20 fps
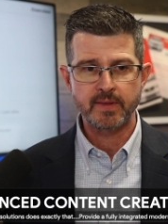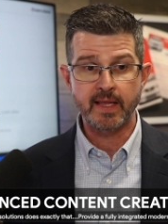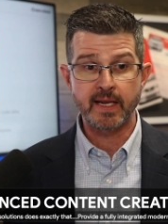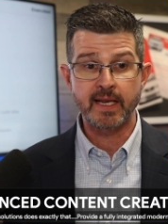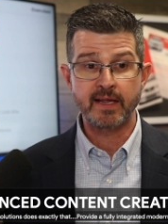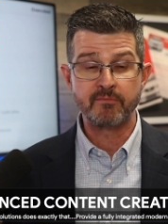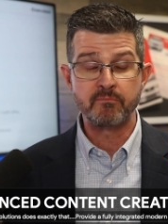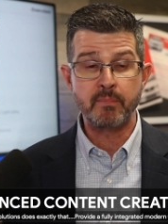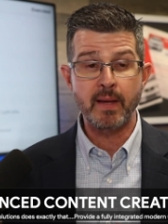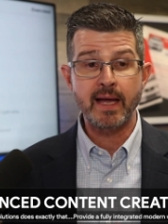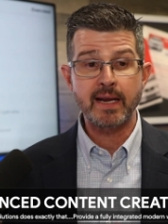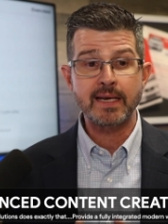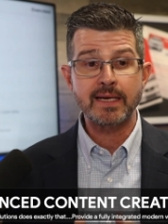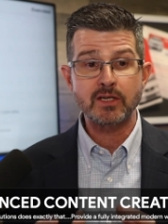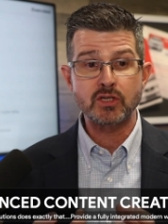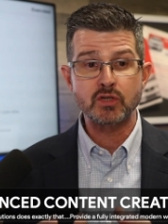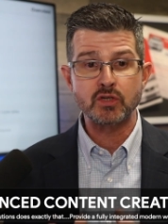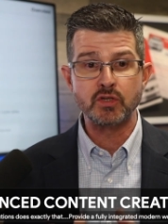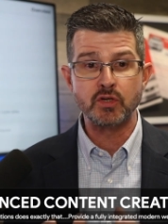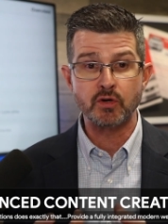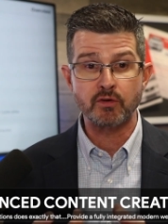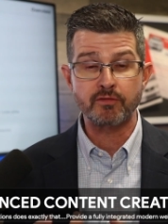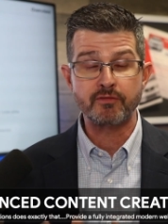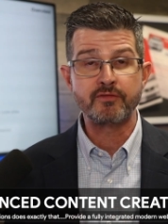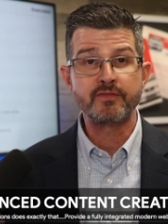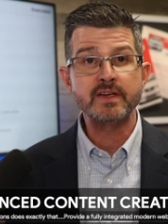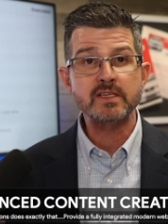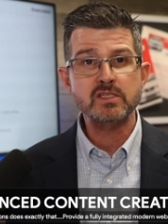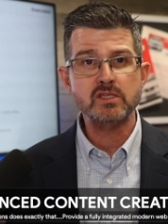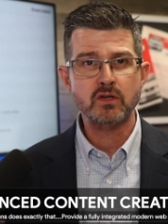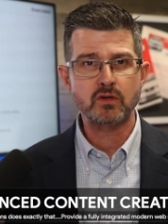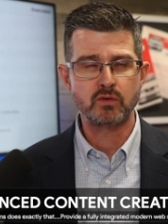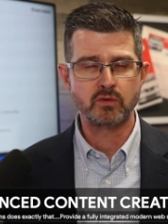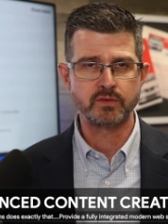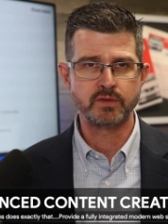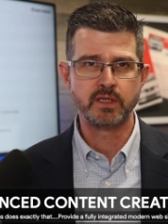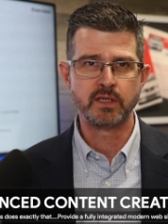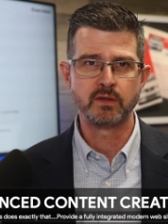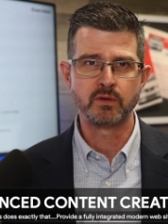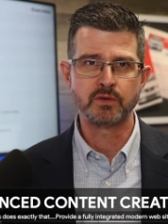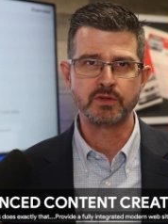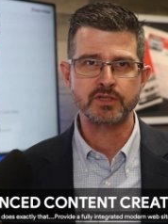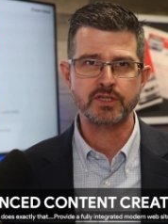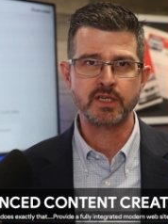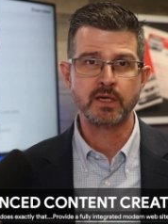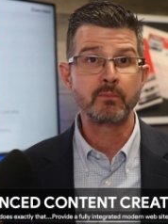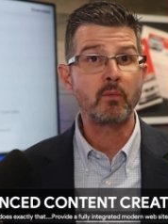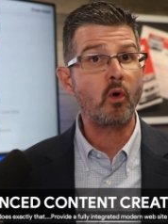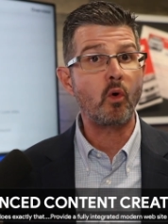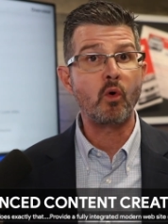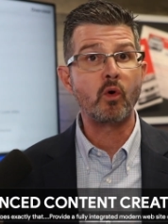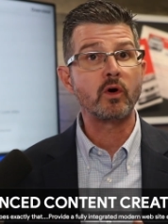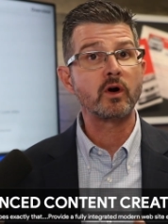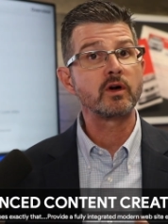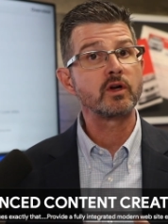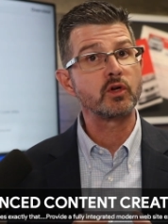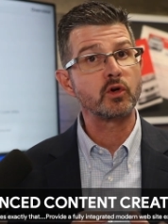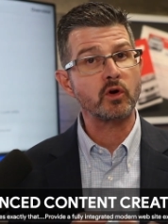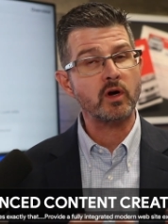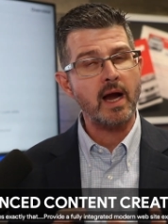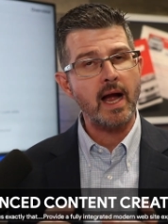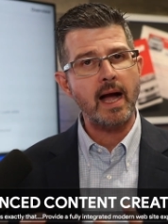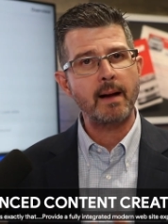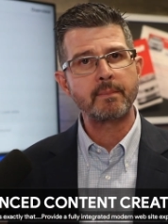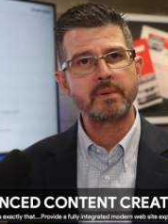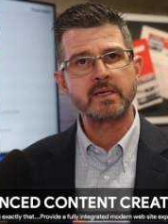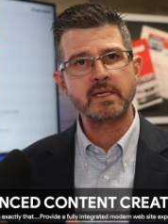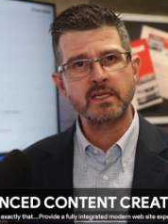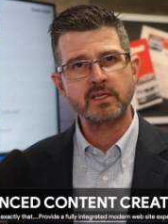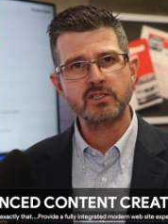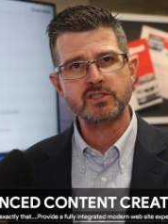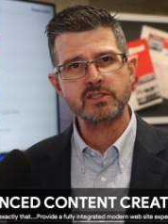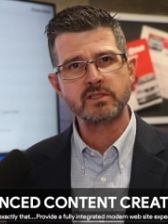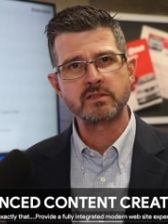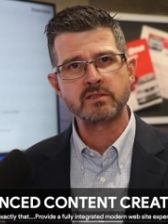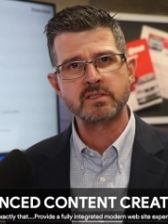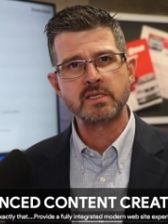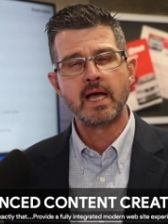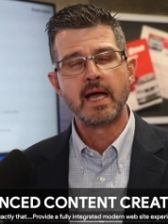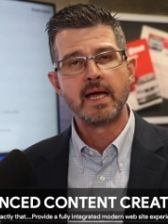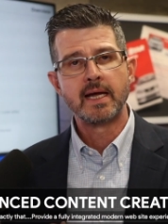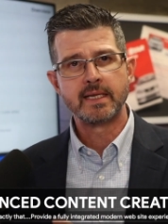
that have been to your physical dealership or your competition's